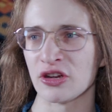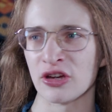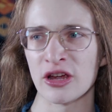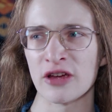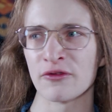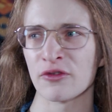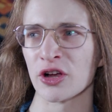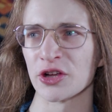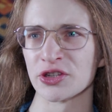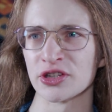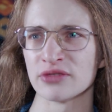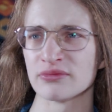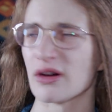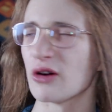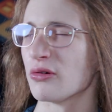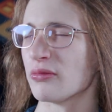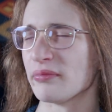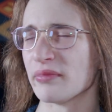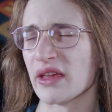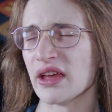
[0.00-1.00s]
who have gotten,
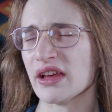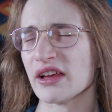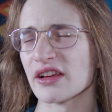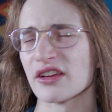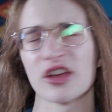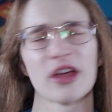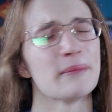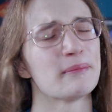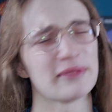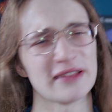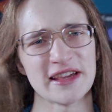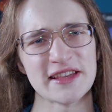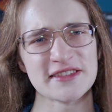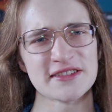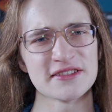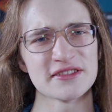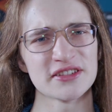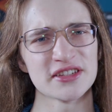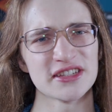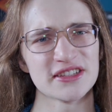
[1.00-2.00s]
well,
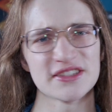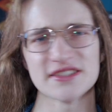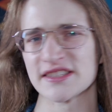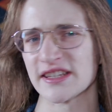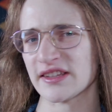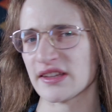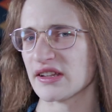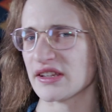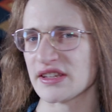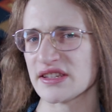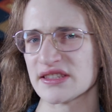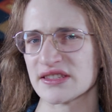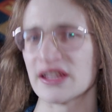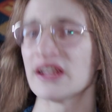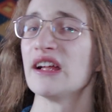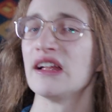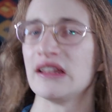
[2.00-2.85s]
complacent, to say the least?